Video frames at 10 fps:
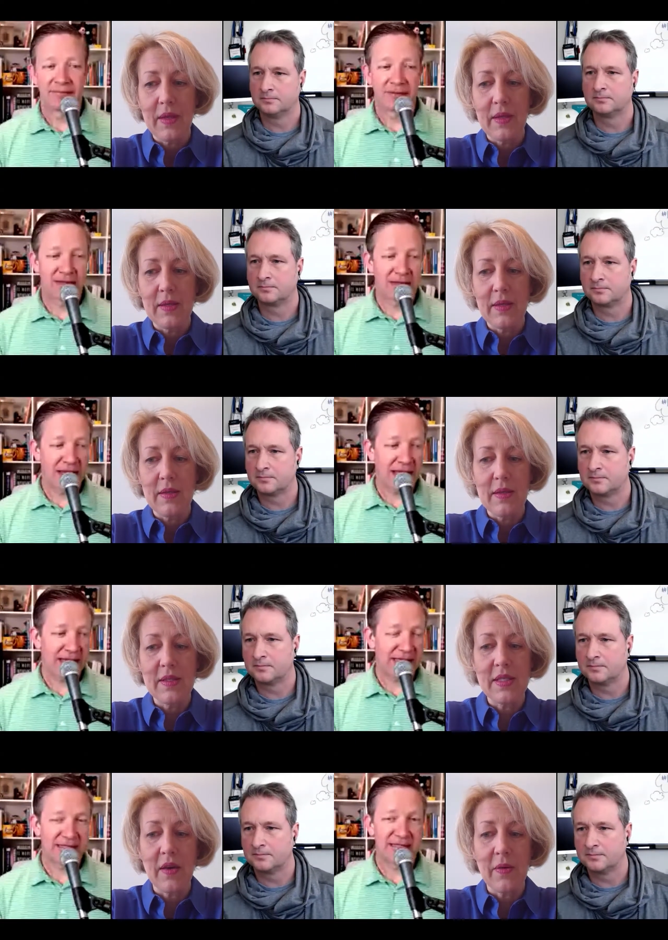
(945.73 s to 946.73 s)

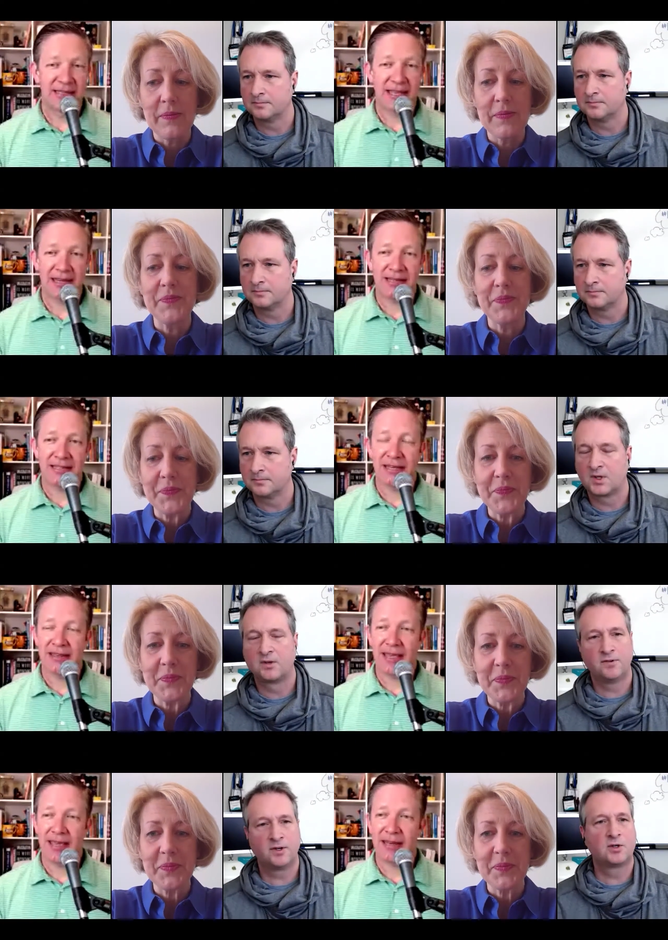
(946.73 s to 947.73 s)
Speaker 1: Nice. That is
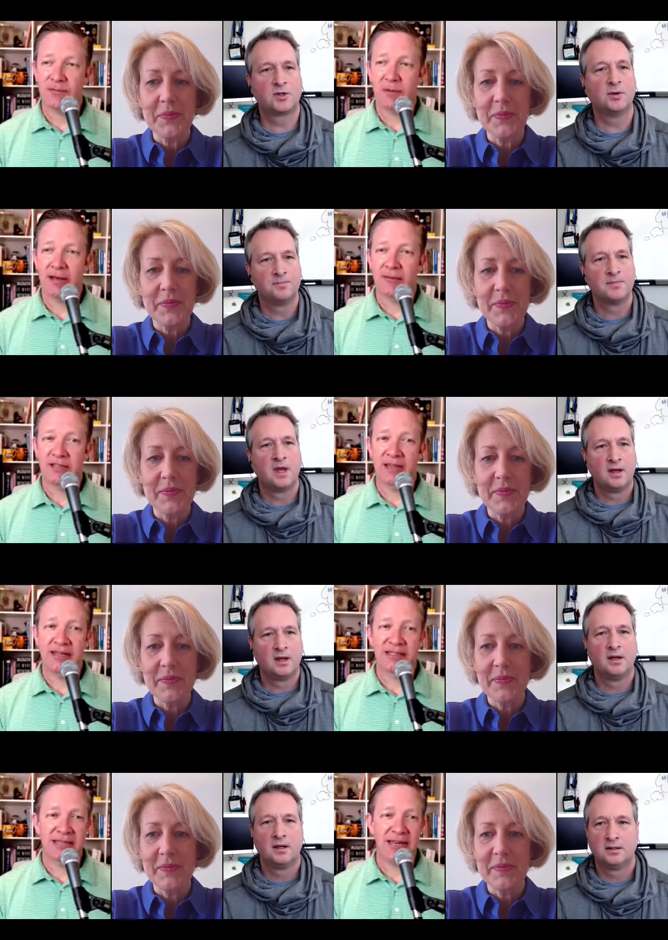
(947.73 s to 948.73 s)
that is what I was going to
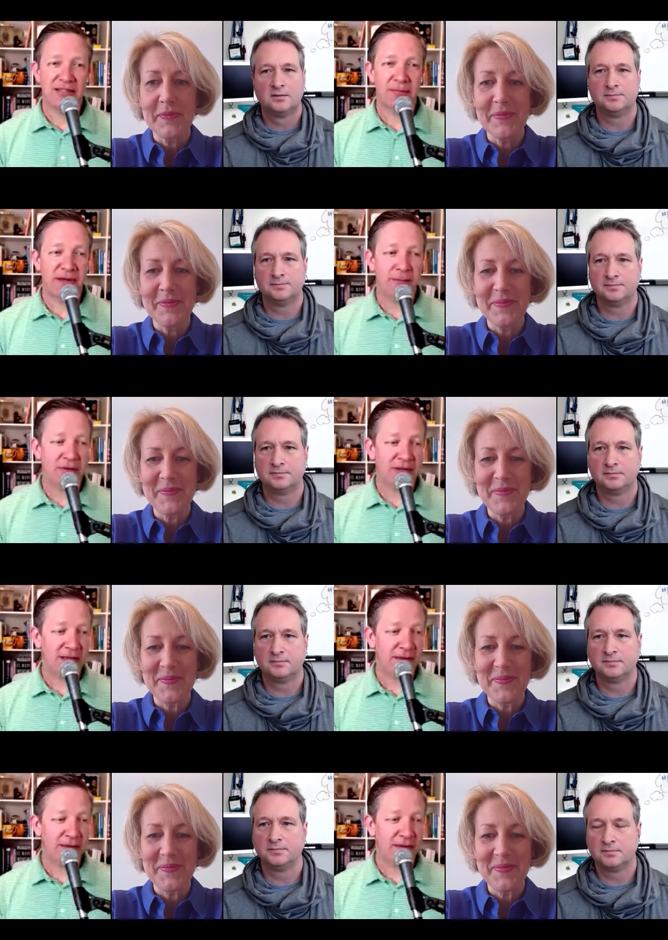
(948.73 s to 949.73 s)
say to people
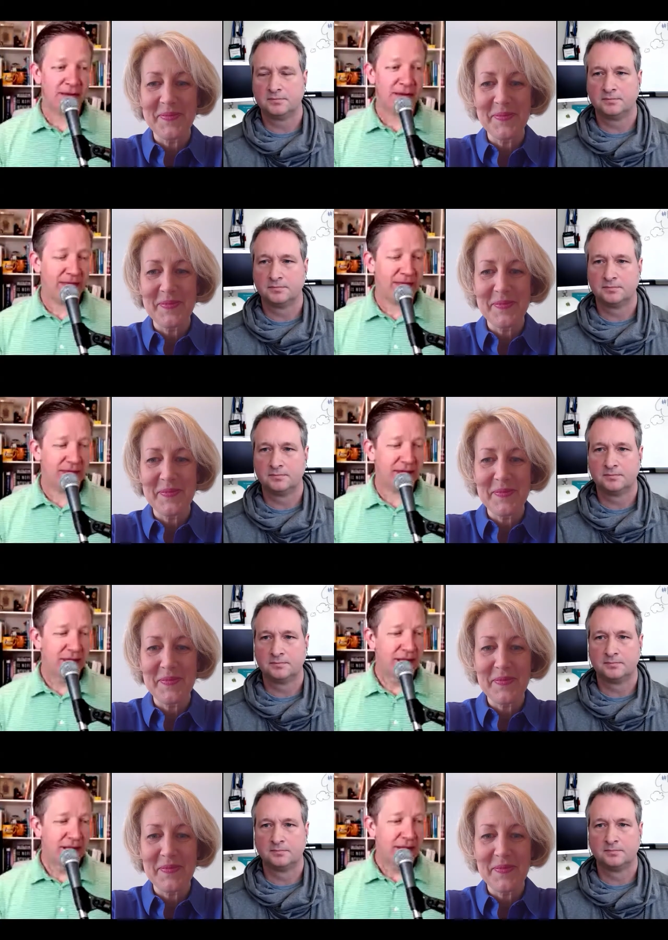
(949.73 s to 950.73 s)
about uh, the
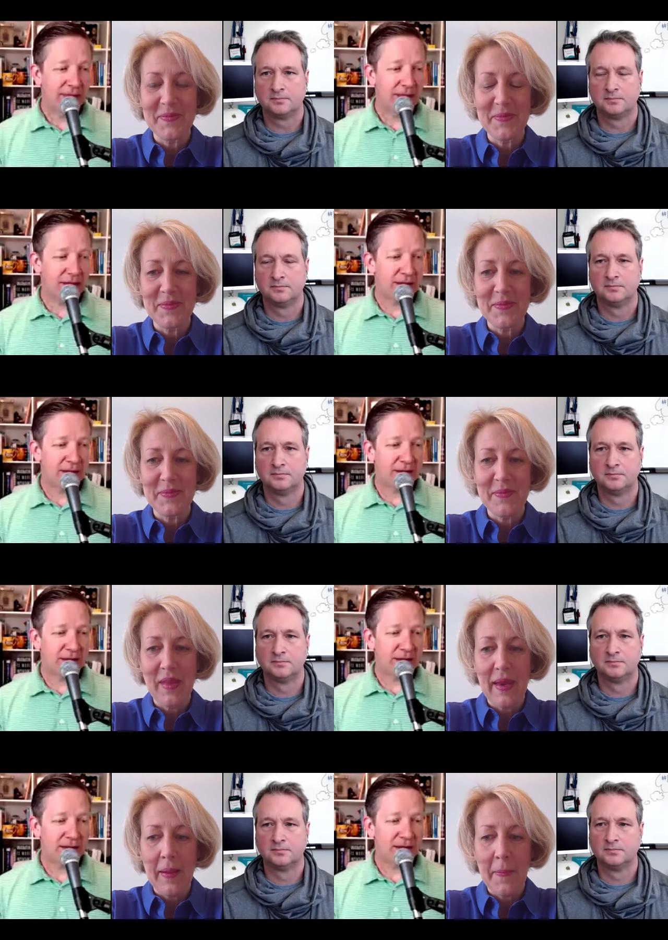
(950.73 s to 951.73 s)
the
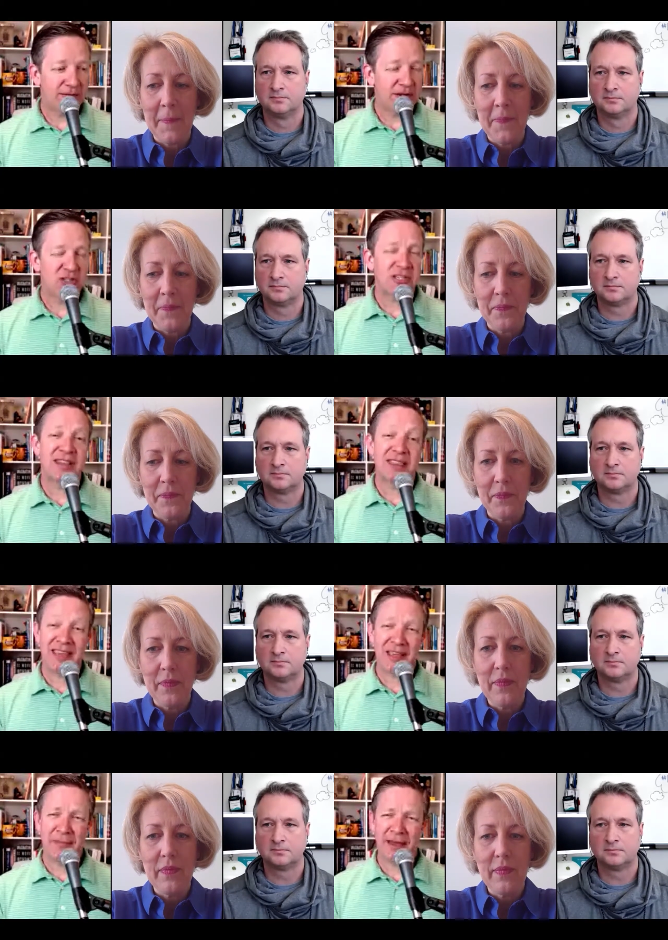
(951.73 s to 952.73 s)
if you just think
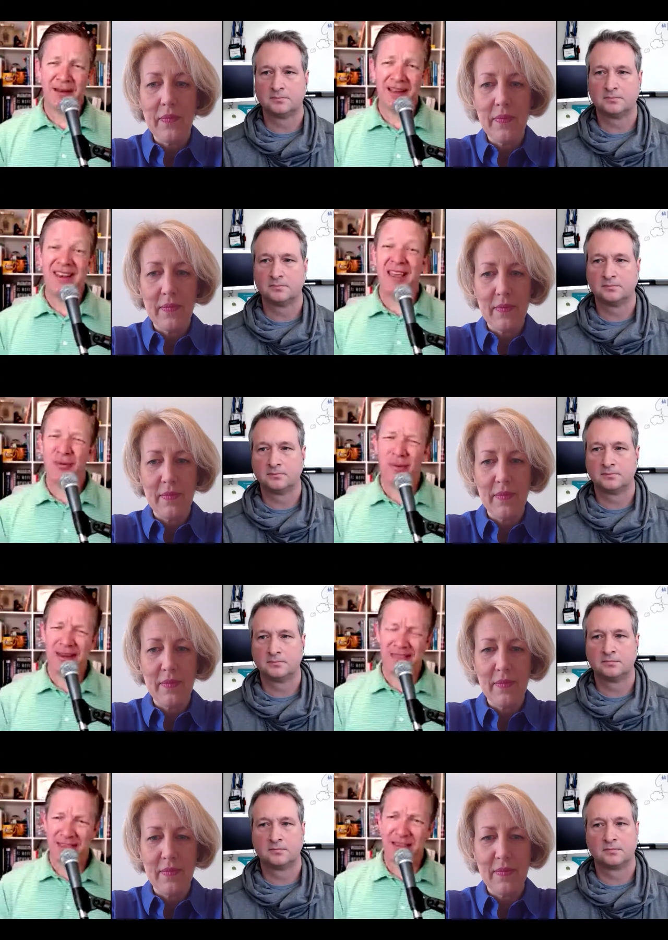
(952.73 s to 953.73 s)
about another way to
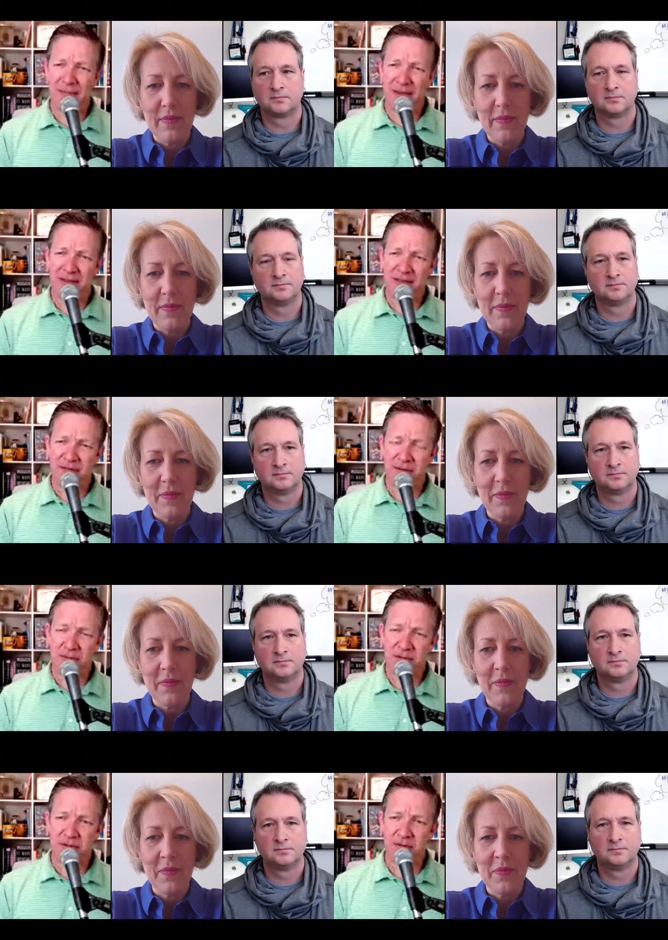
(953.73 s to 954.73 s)
think about this from sort
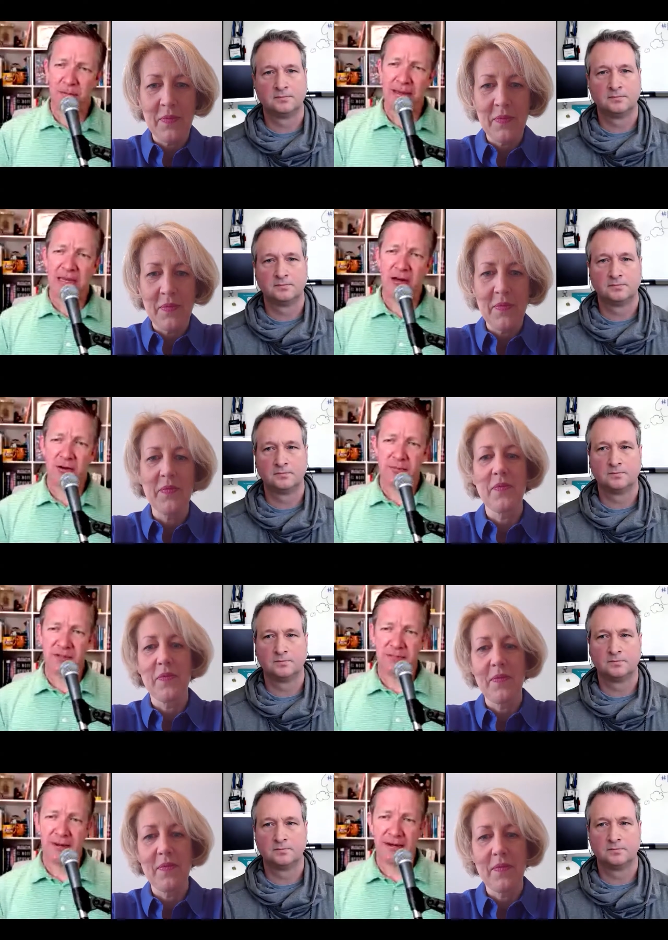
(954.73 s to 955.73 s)
of a beginner
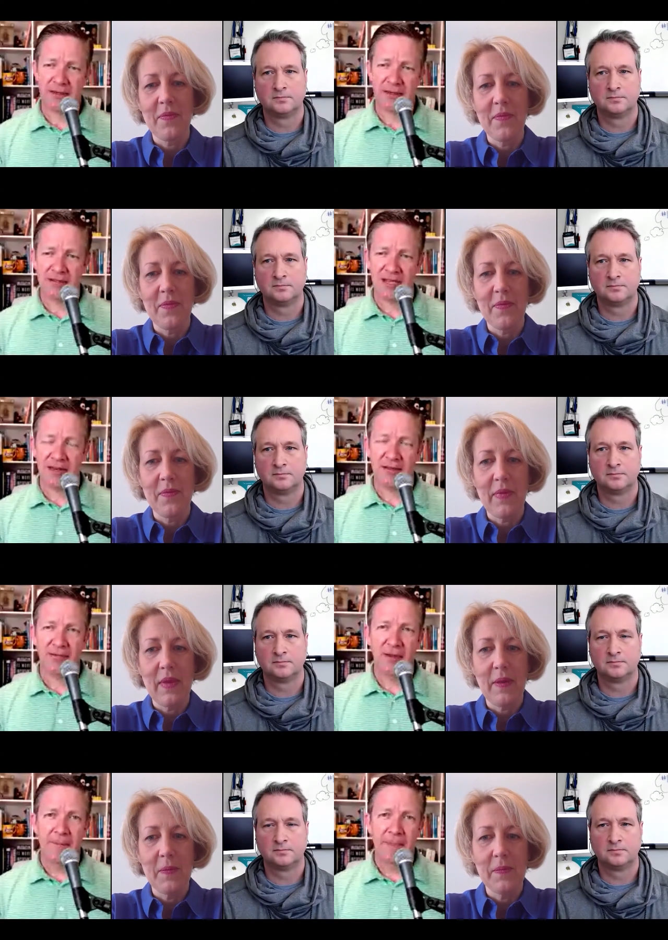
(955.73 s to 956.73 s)
perspective is that if
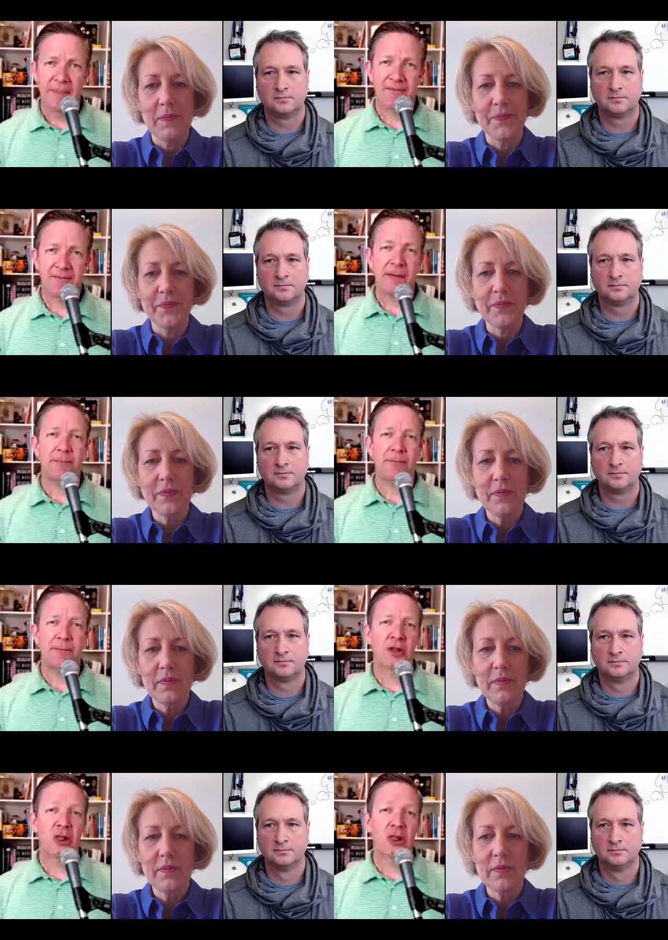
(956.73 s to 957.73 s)
if people are
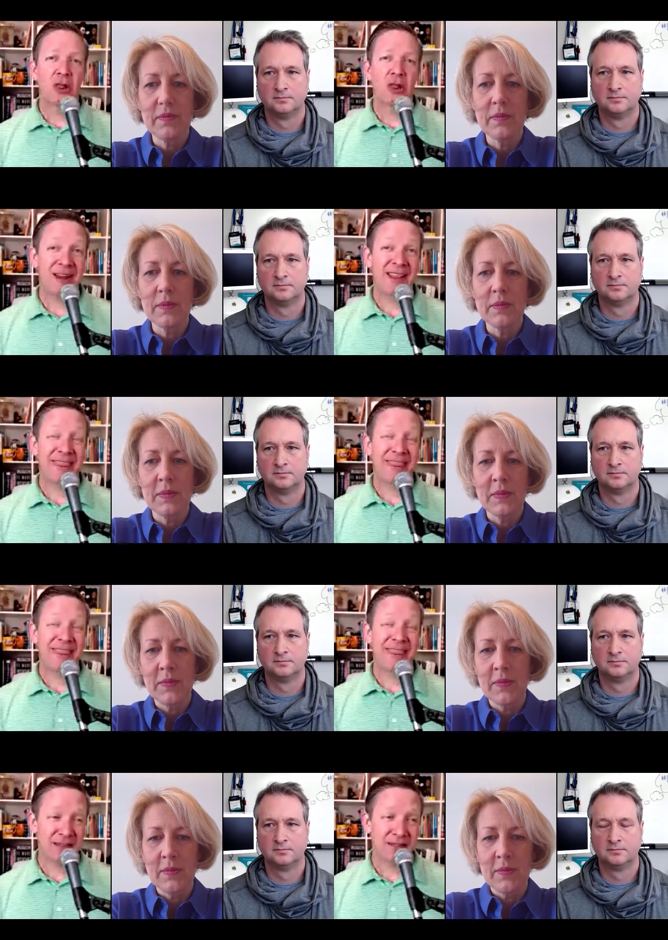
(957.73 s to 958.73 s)
learning
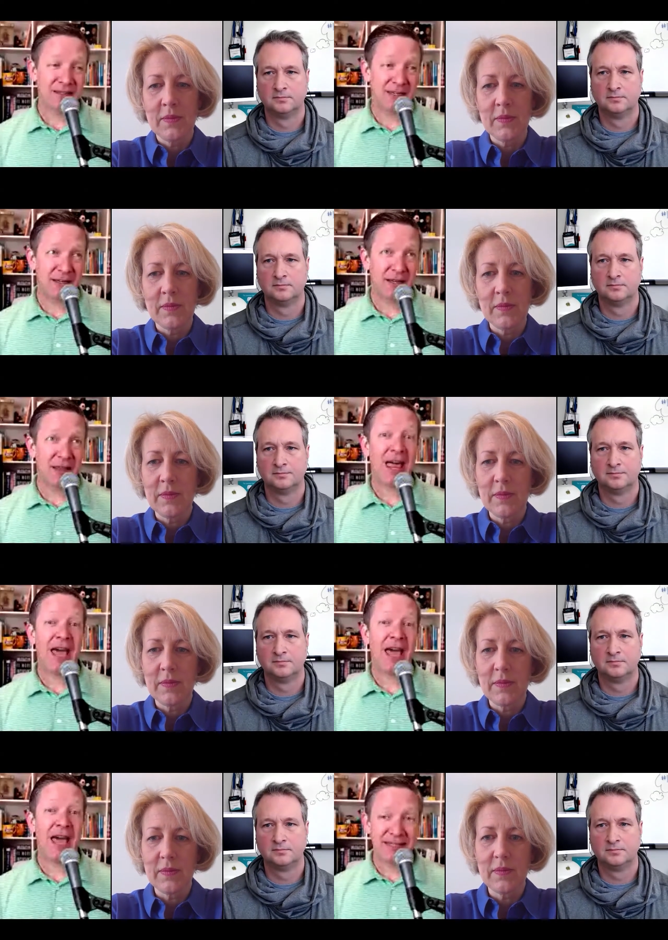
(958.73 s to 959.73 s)
things in a lot of